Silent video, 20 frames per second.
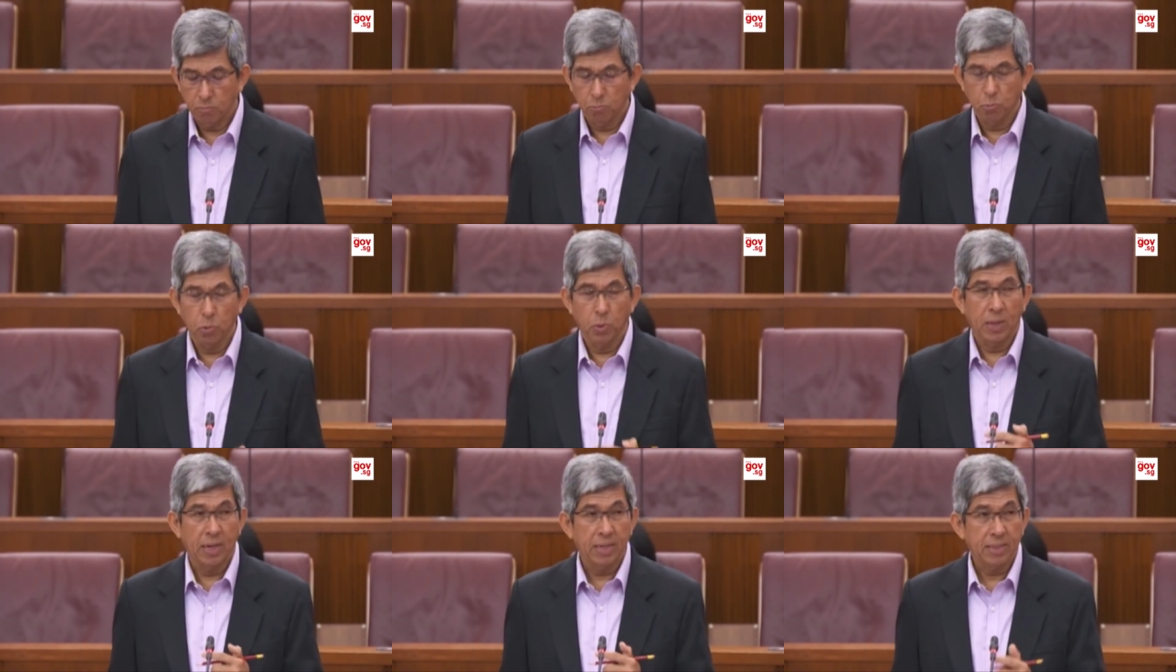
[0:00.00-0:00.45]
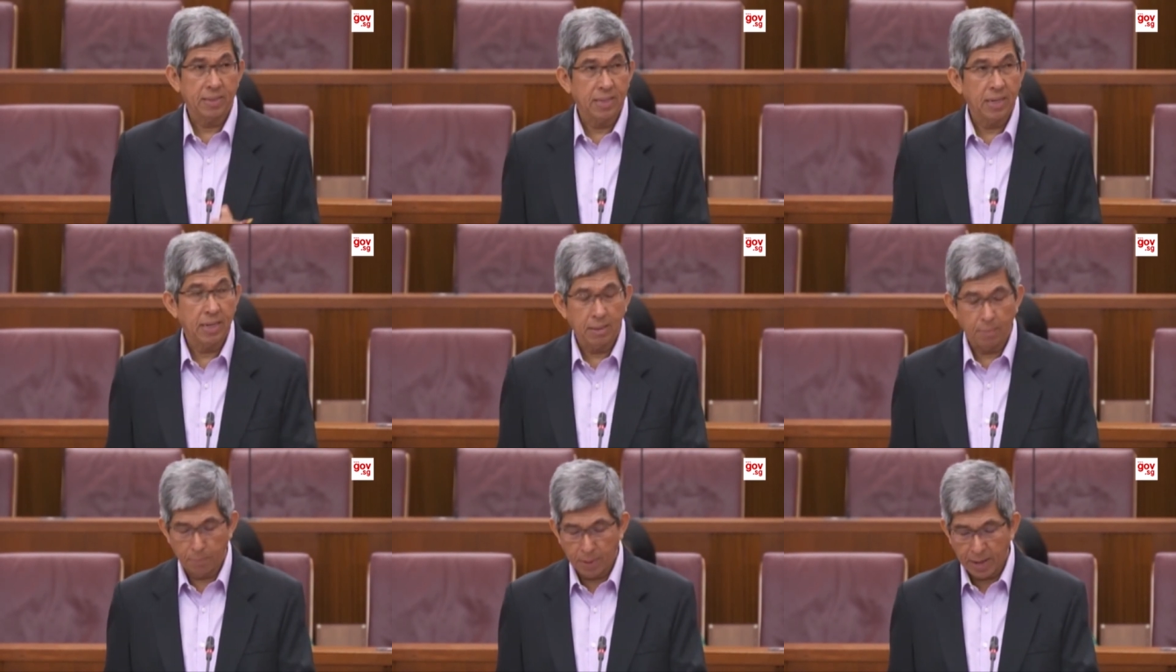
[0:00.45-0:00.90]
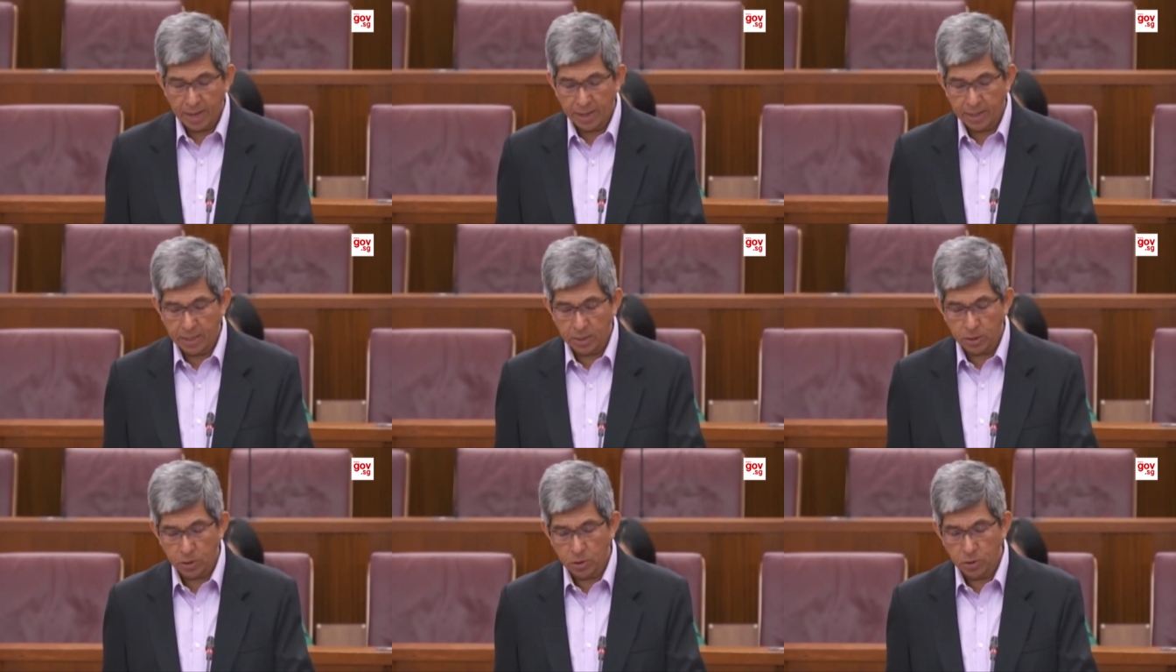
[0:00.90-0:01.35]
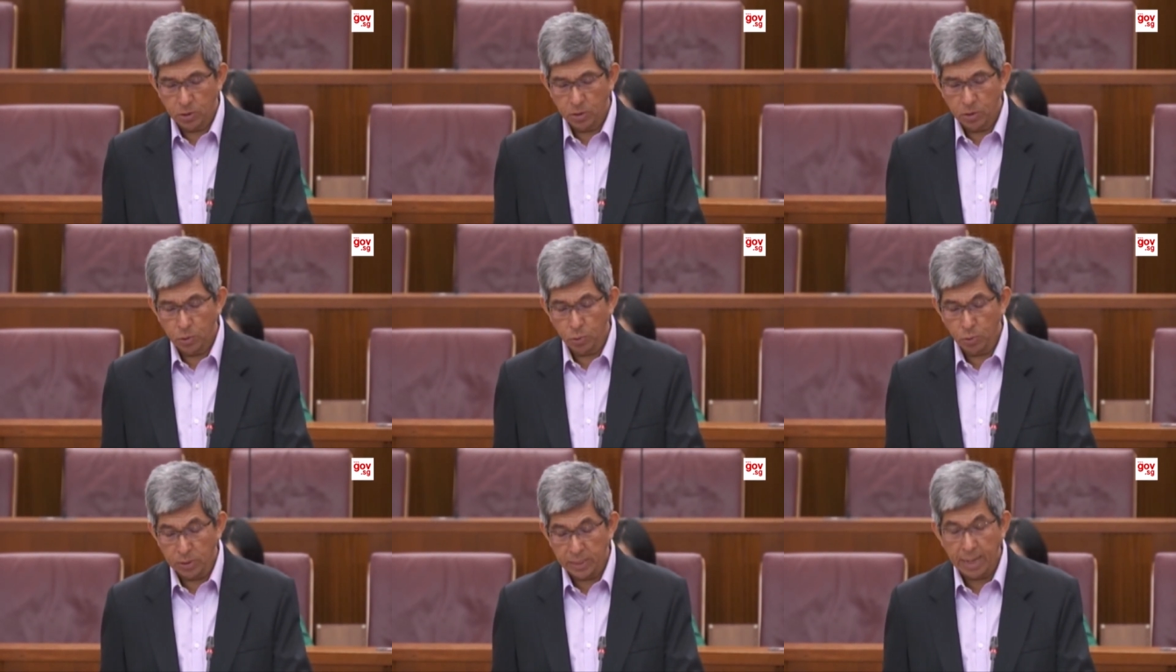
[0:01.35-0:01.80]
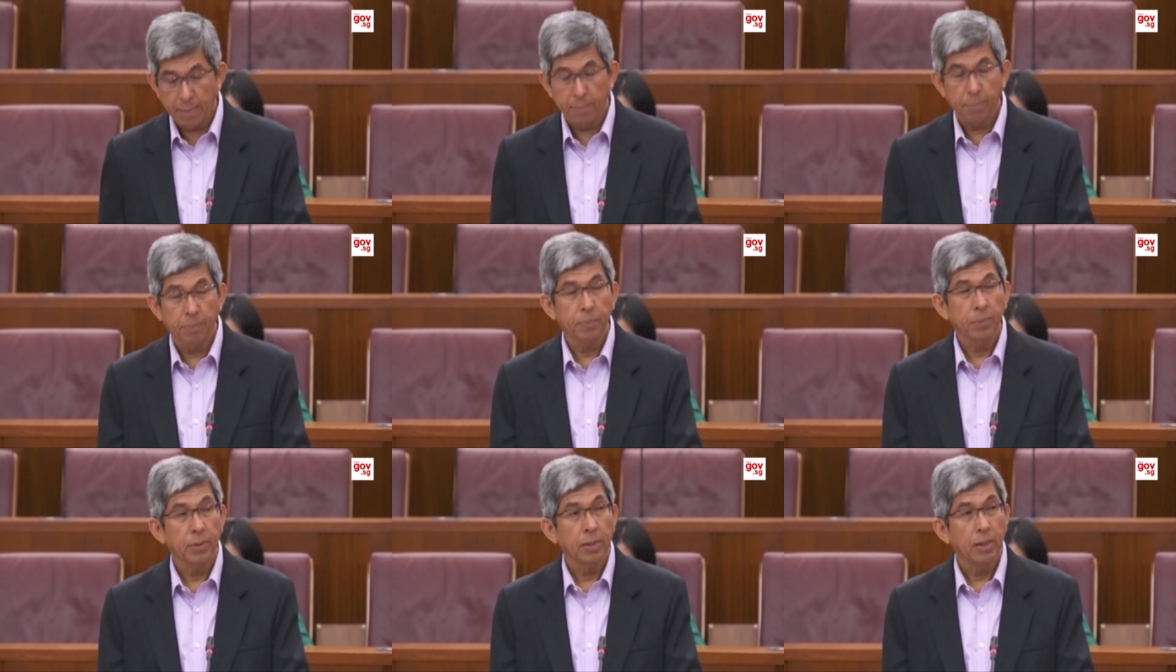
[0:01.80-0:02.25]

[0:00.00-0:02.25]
we'll extend the package to them